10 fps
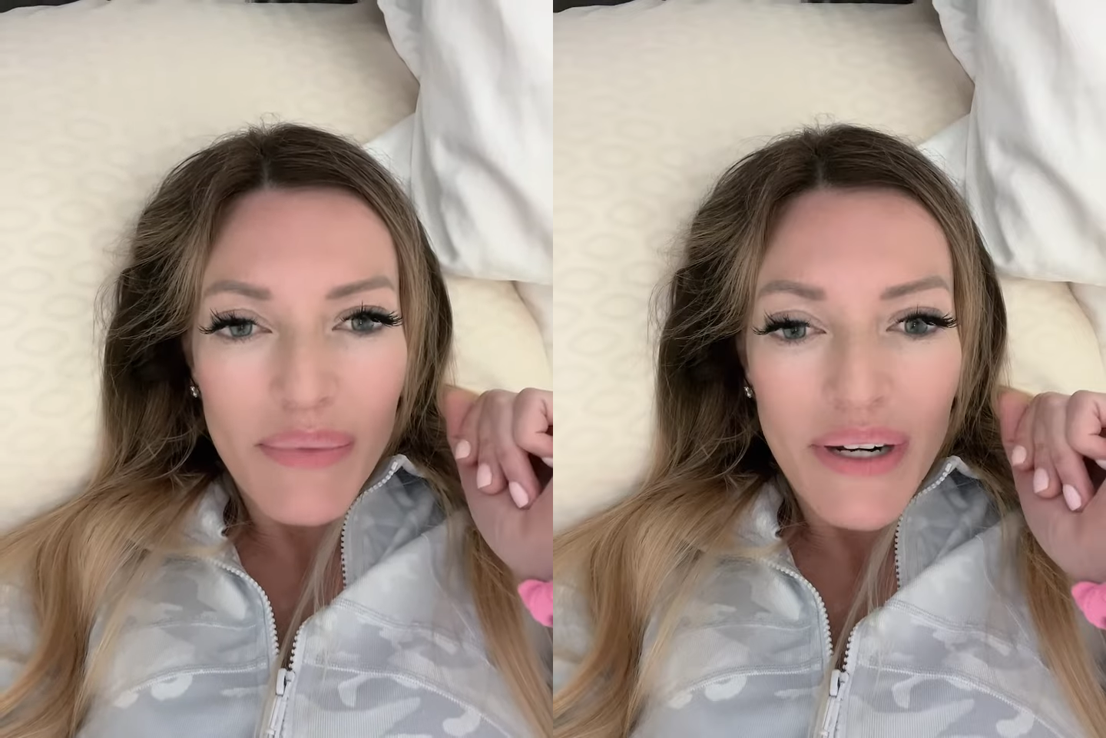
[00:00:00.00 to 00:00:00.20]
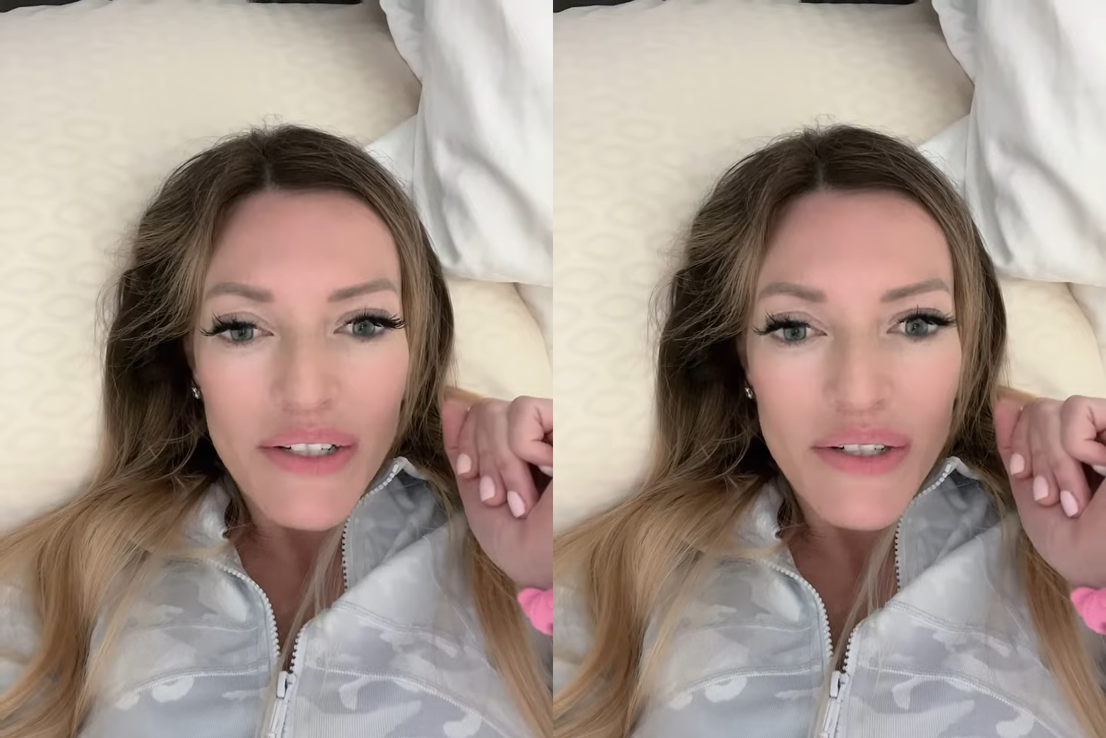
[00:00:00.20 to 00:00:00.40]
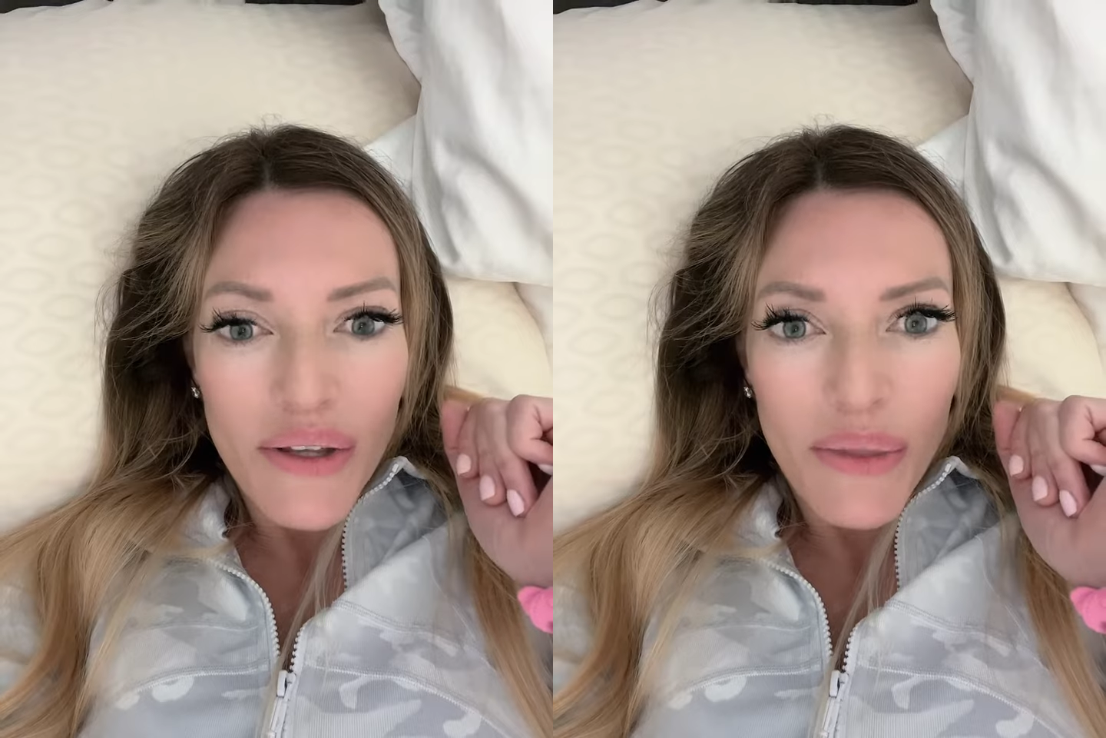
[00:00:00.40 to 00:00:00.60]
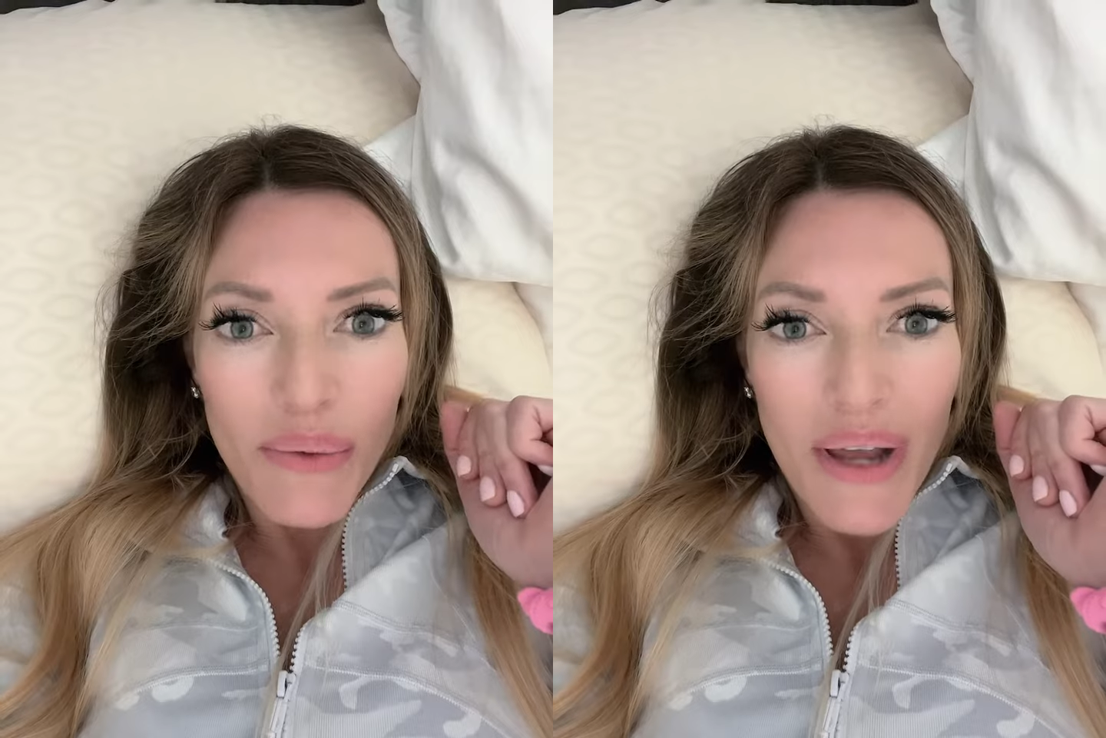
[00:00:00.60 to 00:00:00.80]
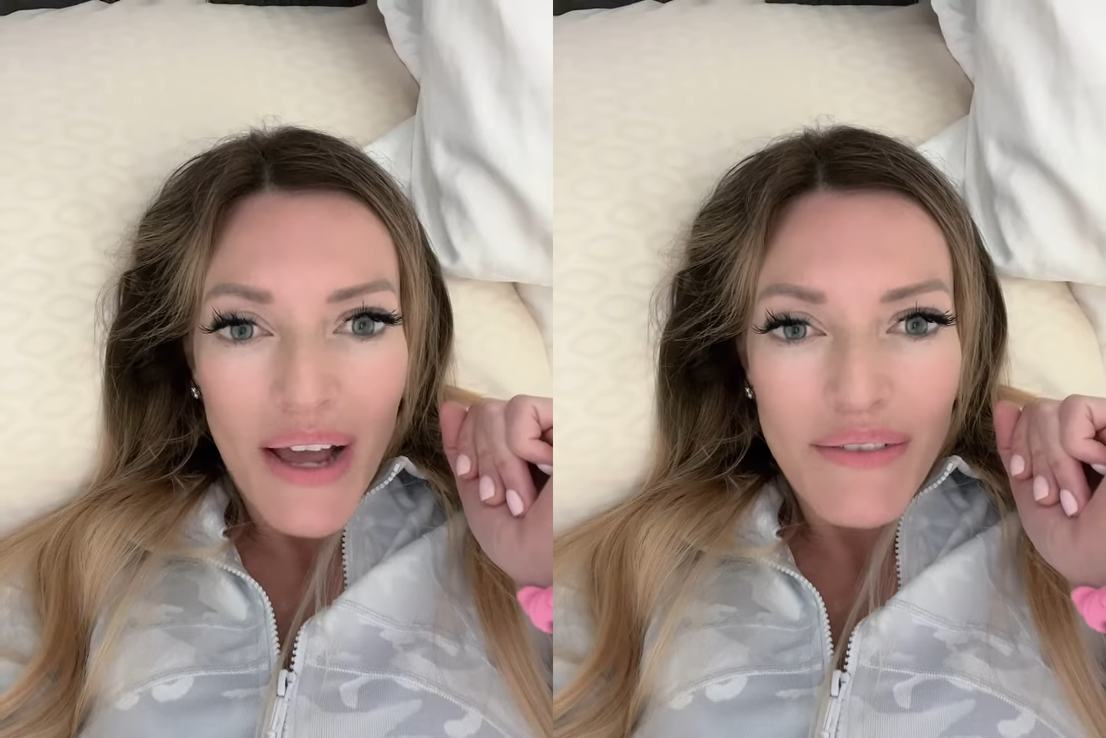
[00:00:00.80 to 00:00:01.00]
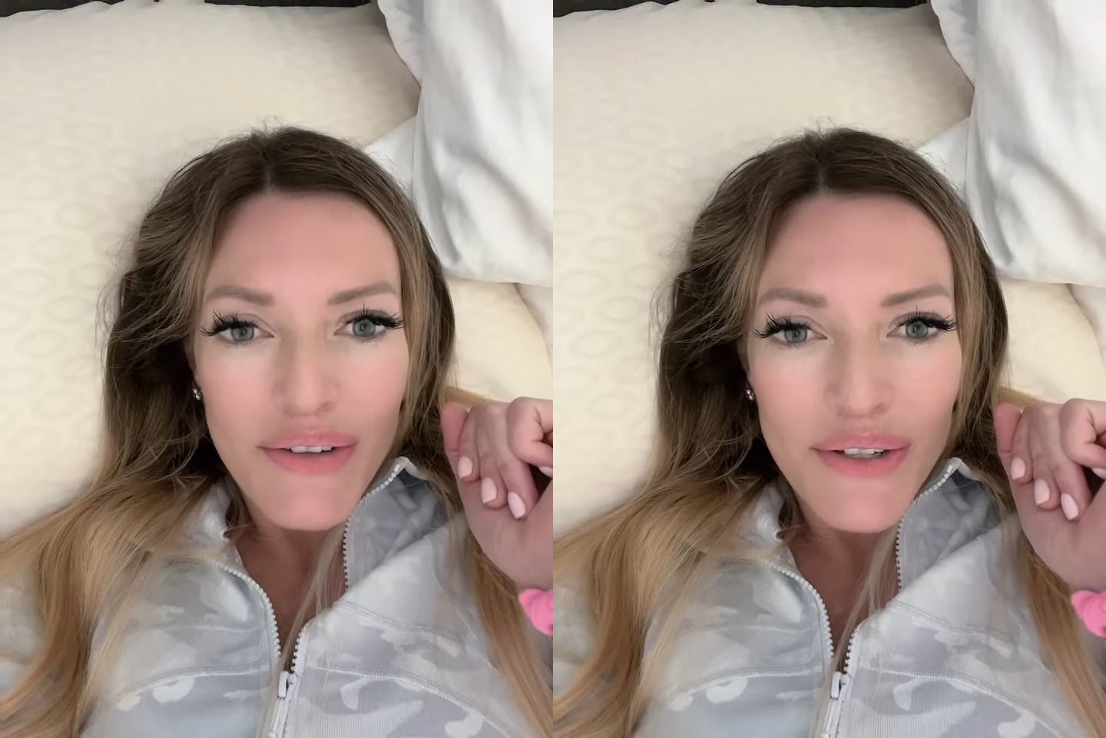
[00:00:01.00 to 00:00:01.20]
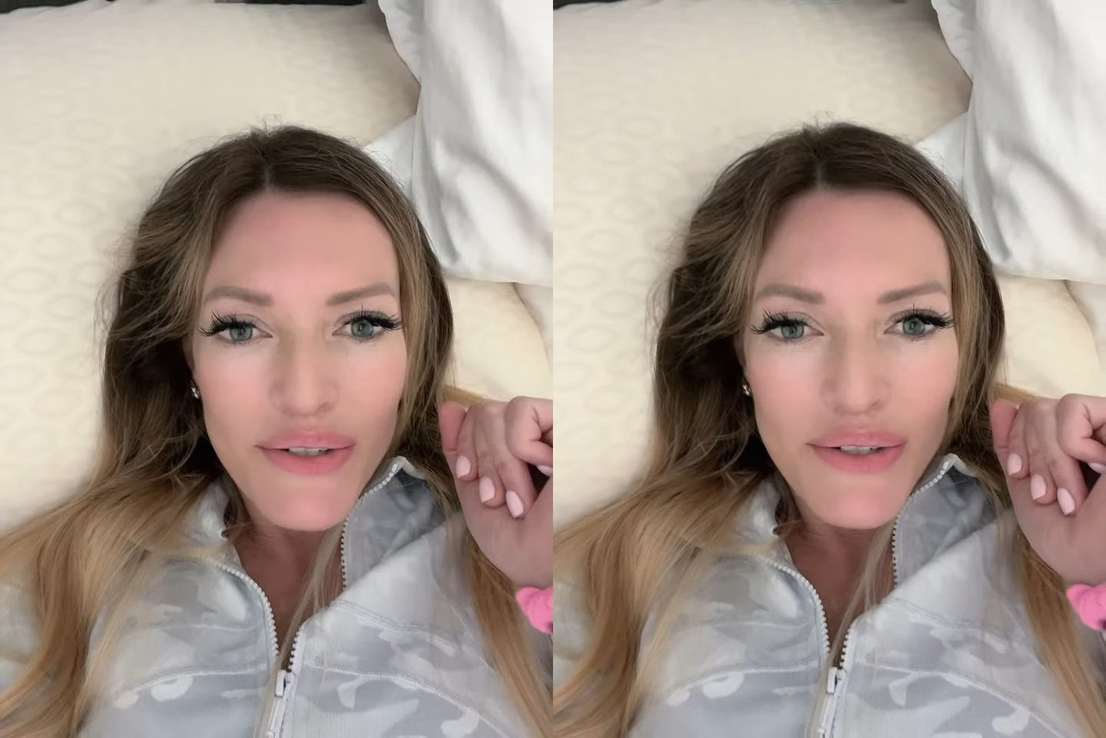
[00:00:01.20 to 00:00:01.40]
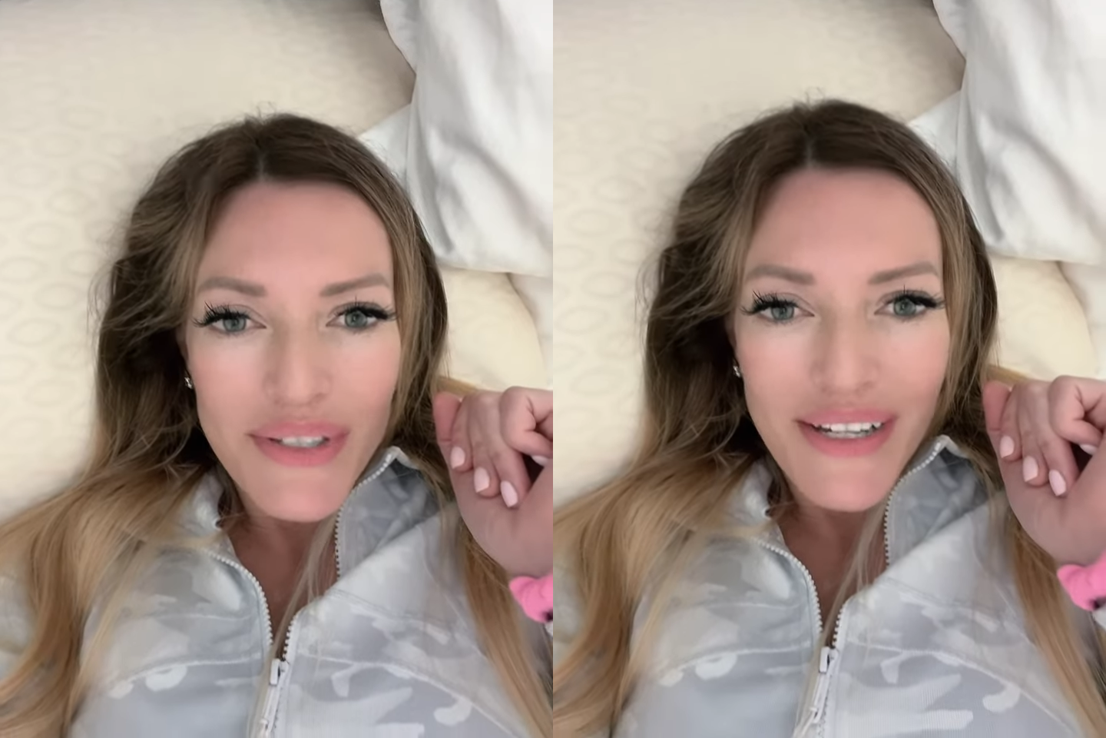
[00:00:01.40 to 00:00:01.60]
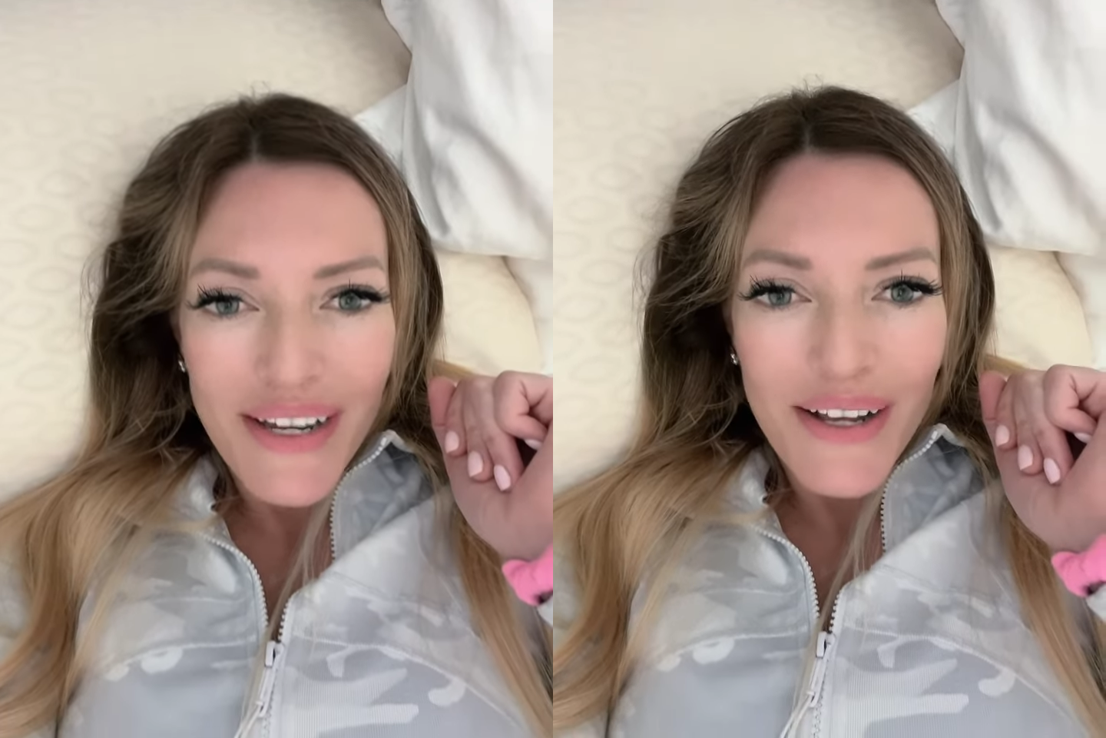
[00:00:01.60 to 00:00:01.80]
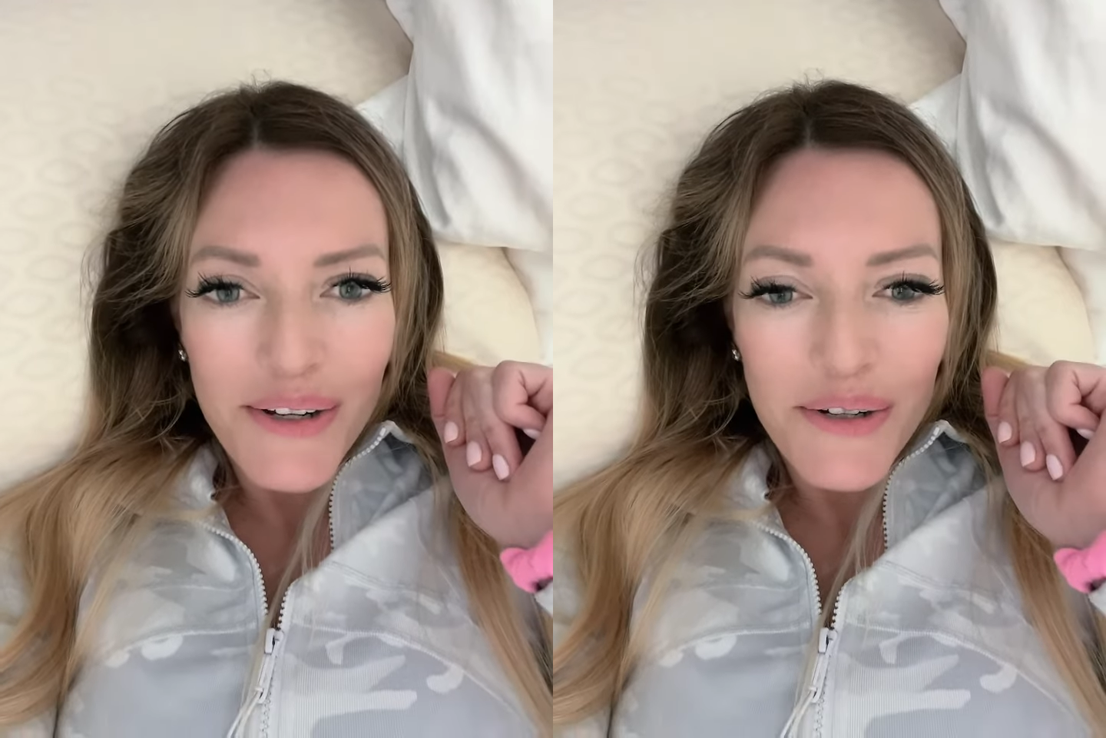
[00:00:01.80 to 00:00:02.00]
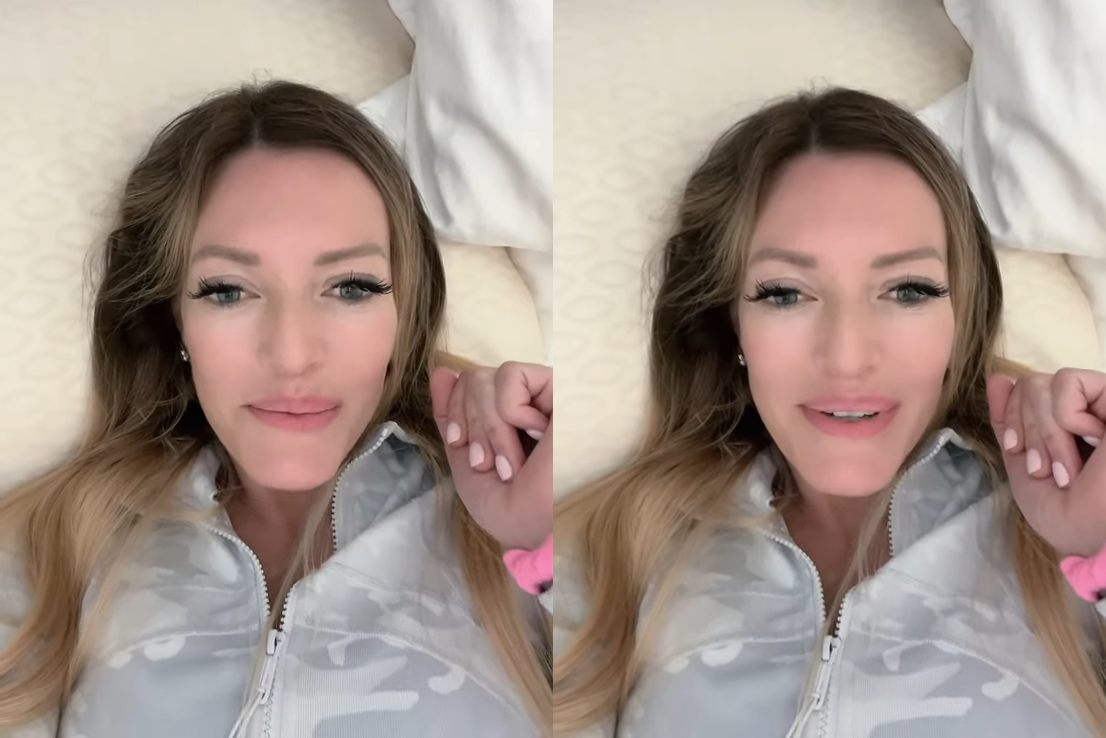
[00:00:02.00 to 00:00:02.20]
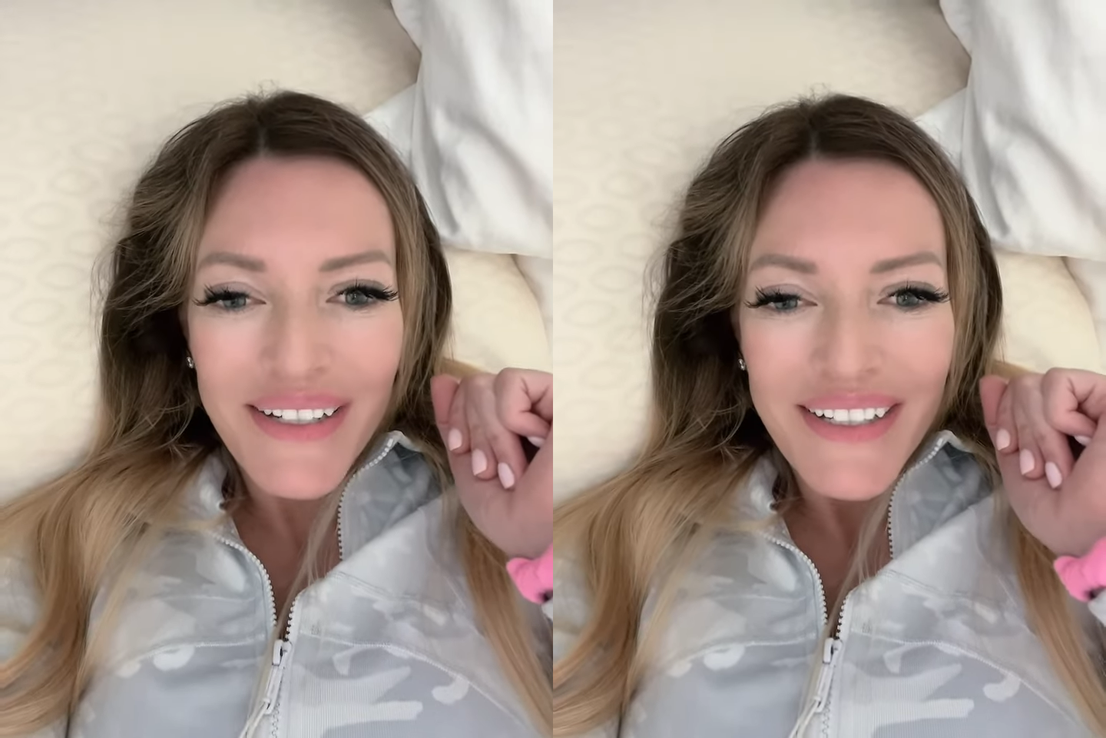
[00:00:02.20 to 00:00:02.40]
but I took three Advil as soon as I got home.